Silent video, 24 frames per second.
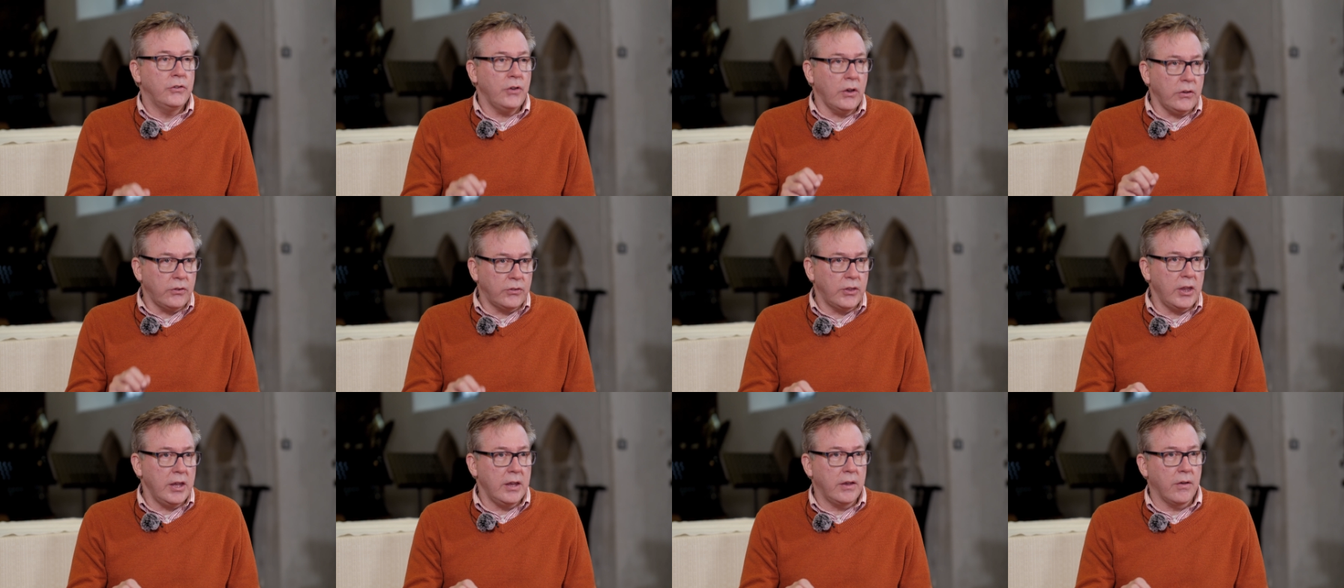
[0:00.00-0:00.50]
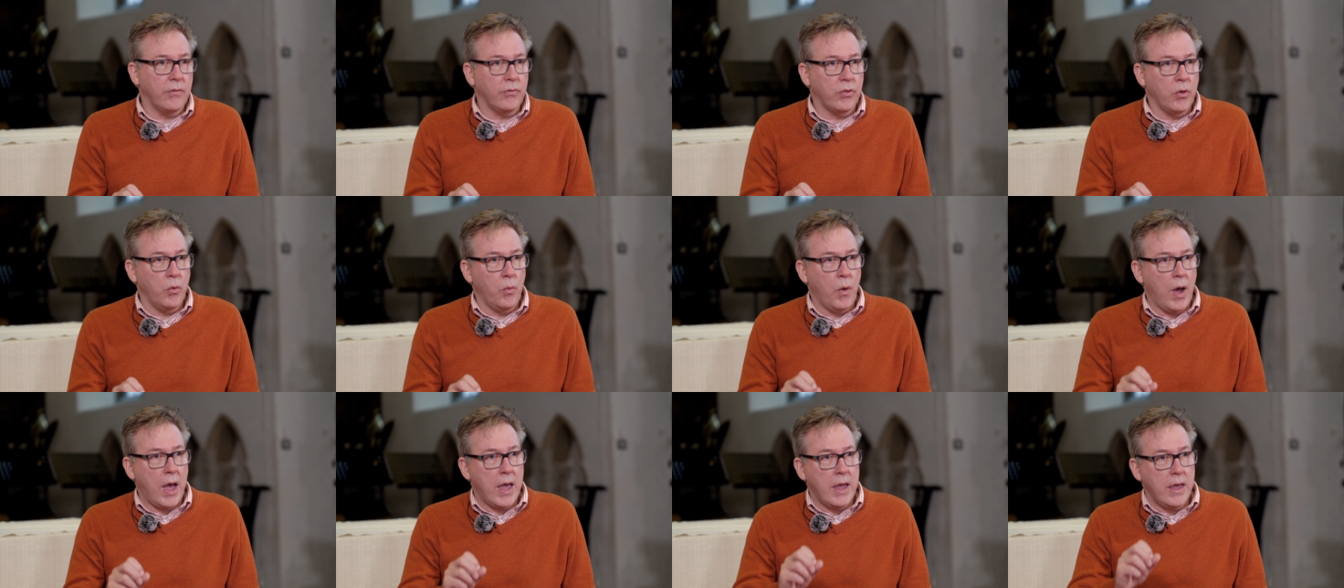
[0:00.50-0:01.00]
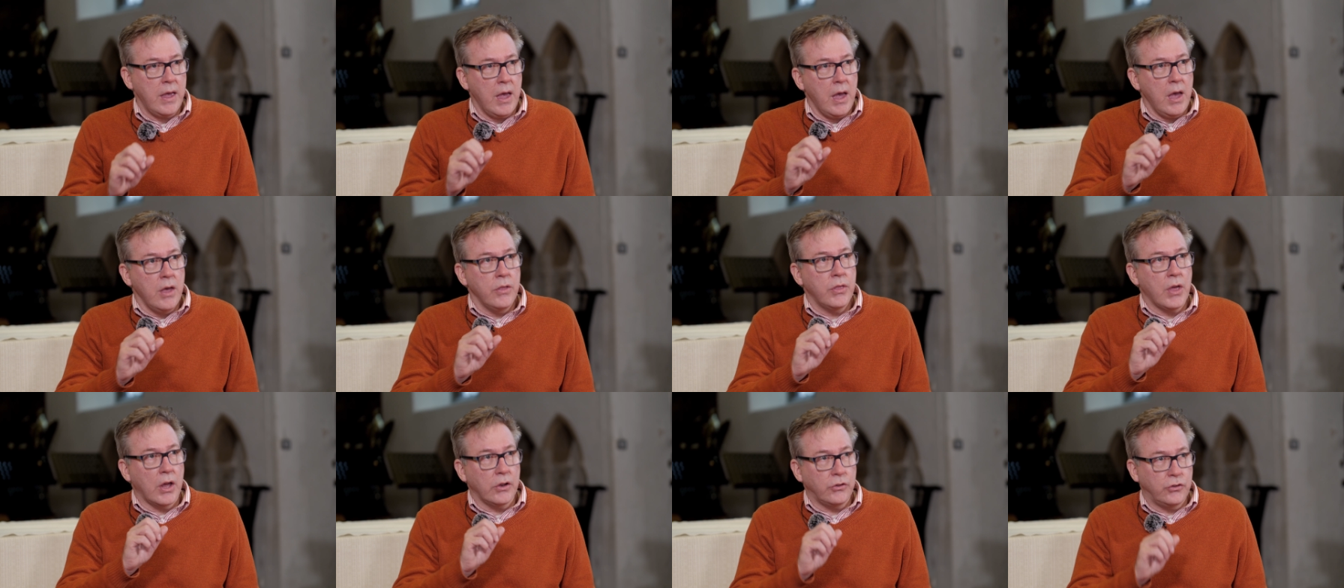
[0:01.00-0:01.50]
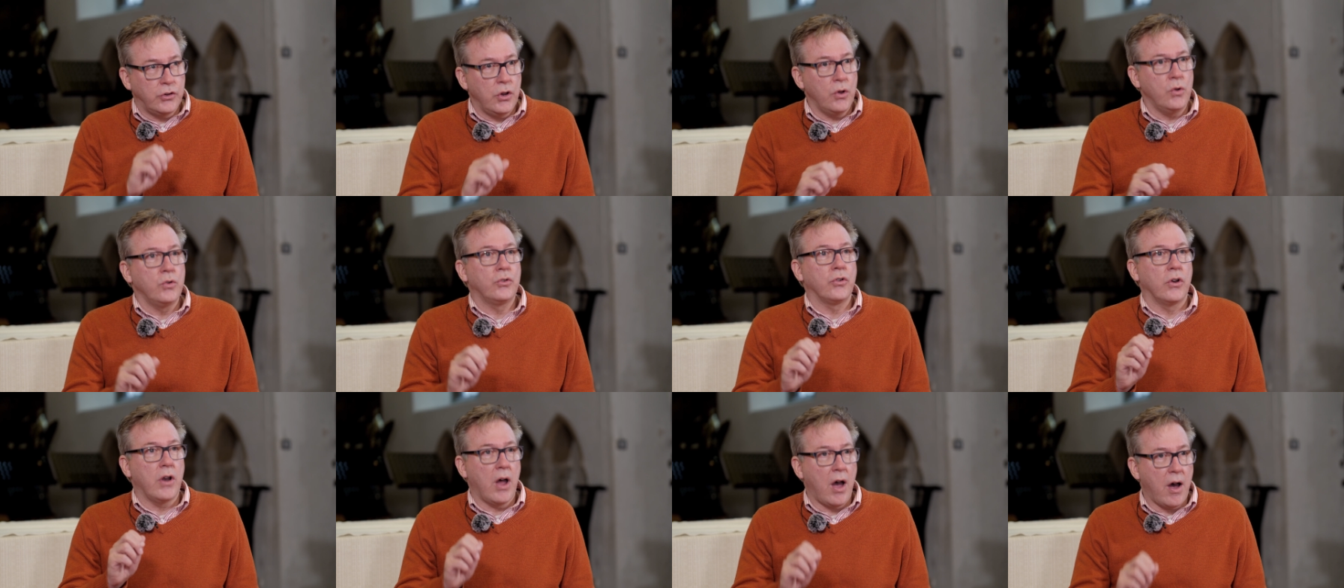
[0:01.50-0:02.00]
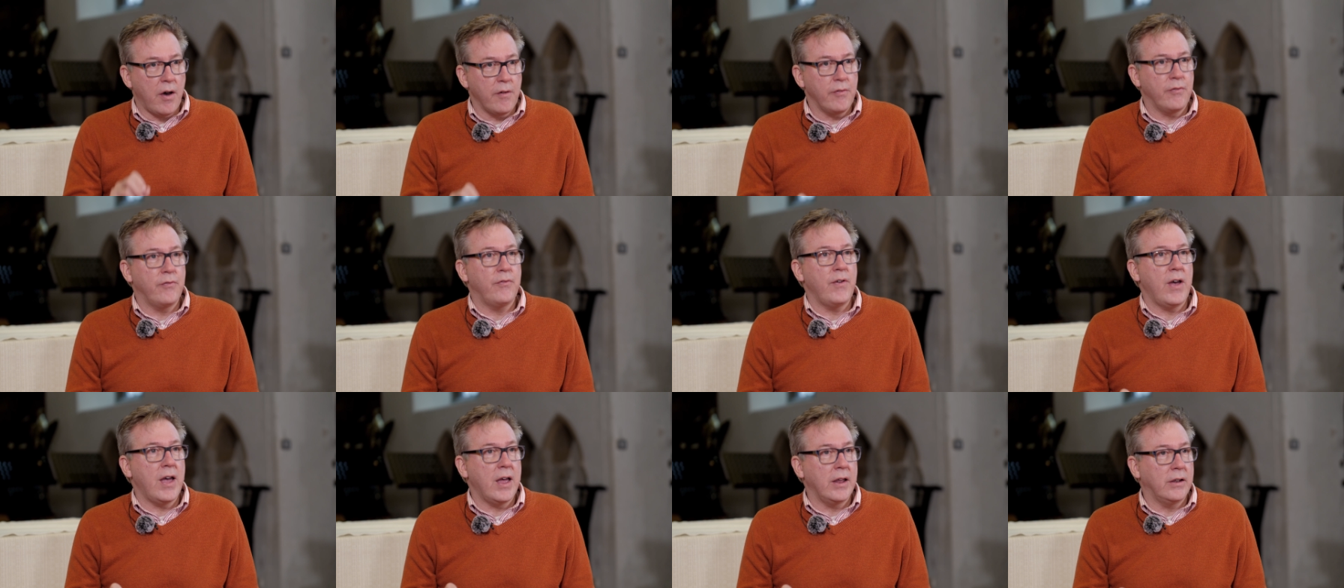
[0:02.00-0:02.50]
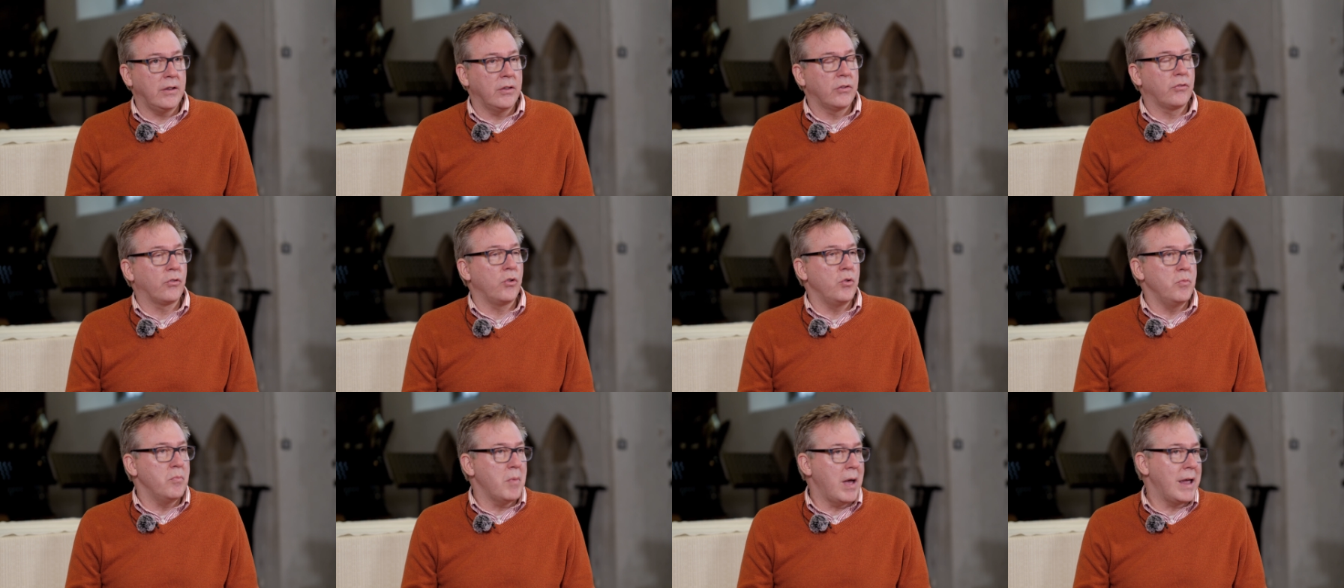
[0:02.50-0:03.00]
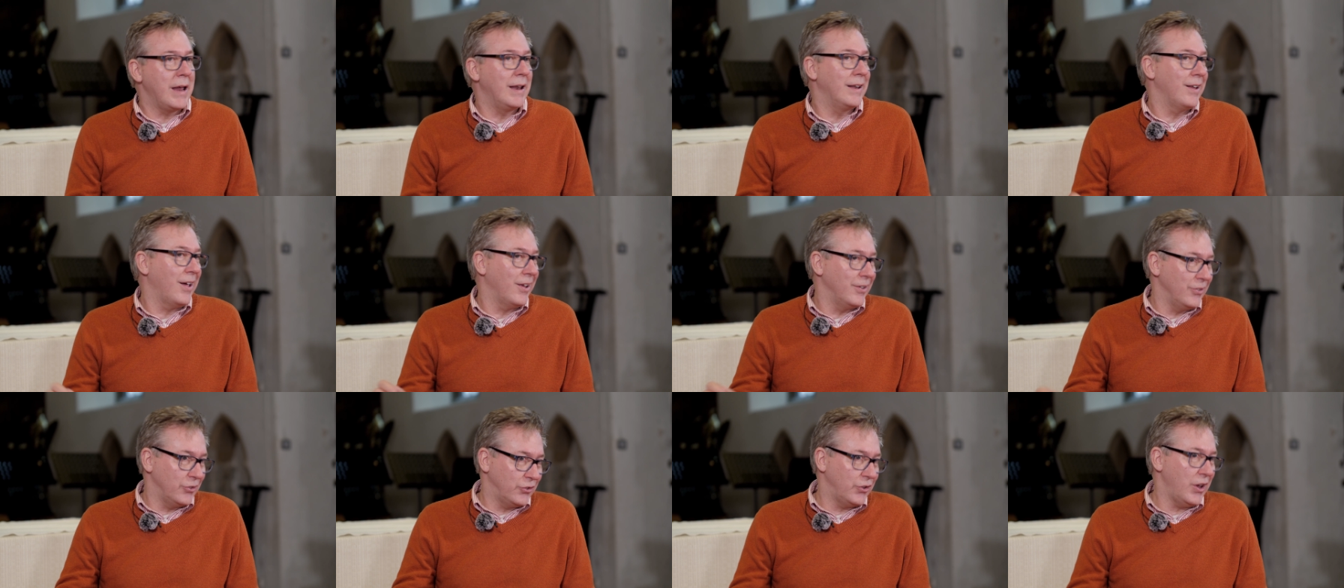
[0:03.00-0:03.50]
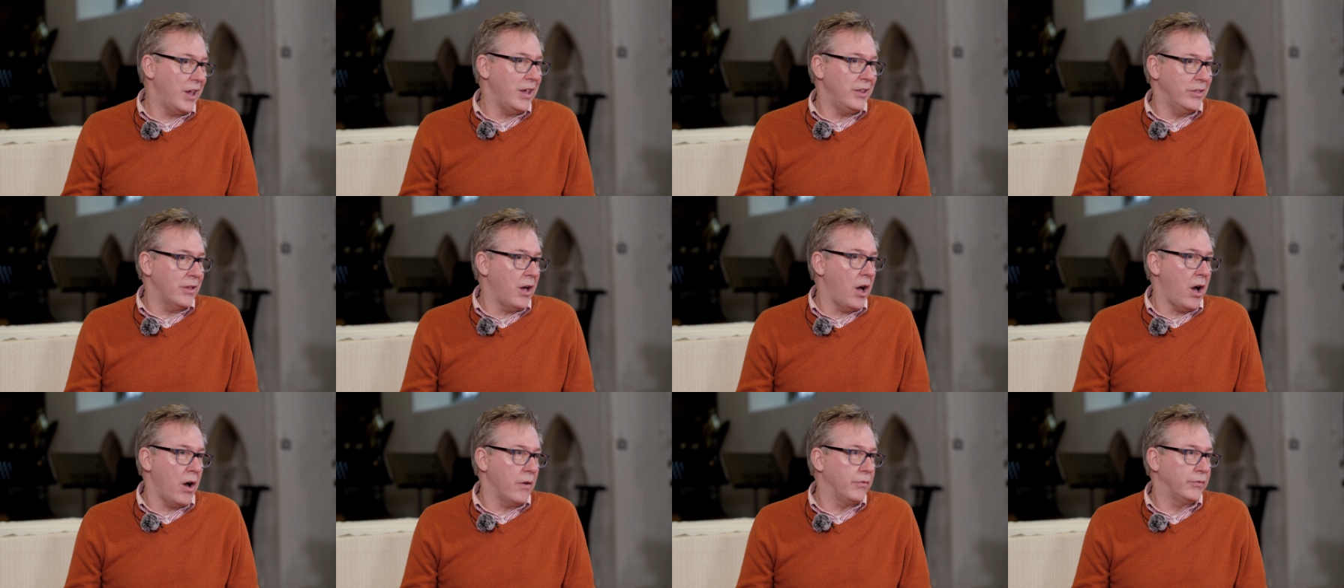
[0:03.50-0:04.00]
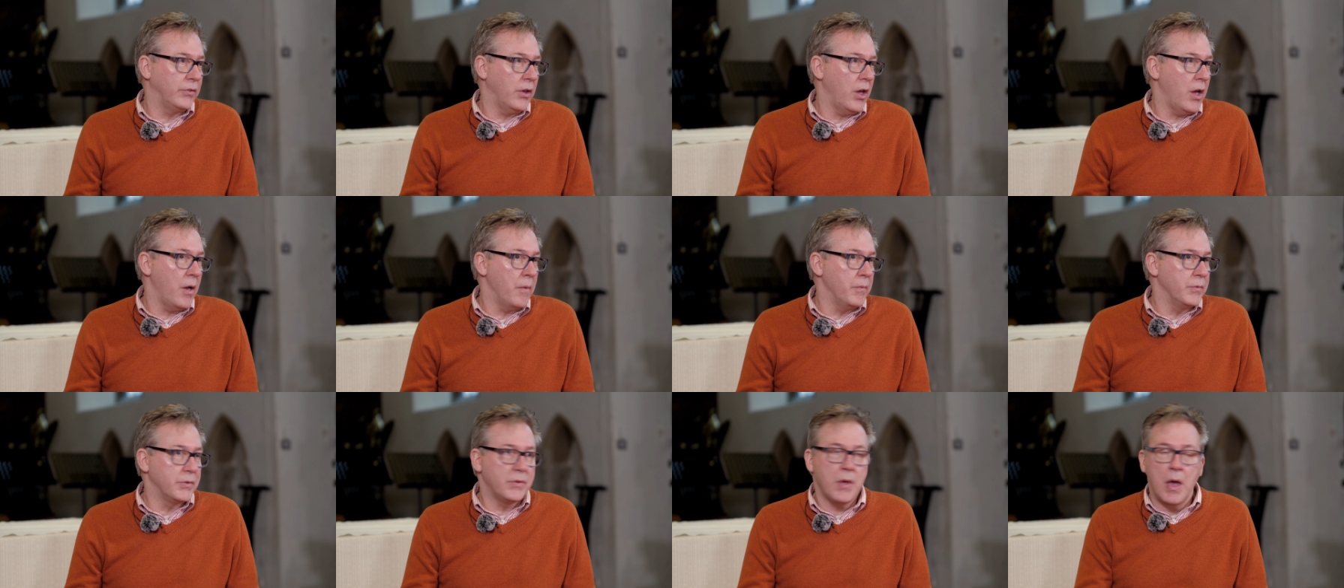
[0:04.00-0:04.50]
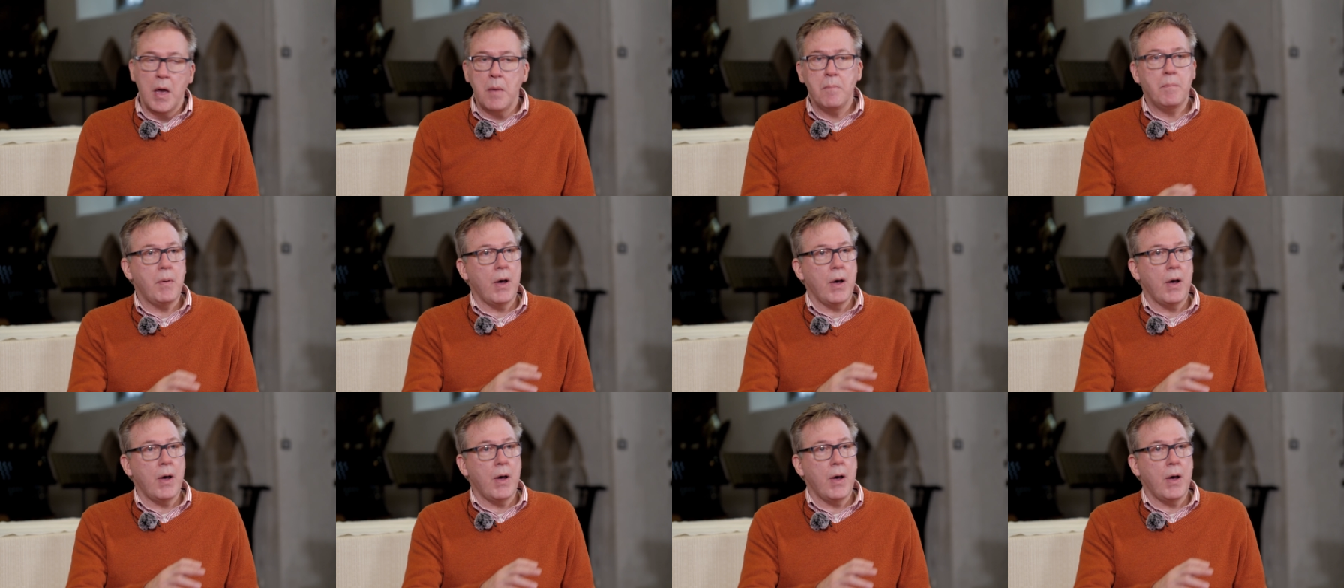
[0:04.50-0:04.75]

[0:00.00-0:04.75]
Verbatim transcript: just think of the way that children are fed through Make Lunch in the half terms.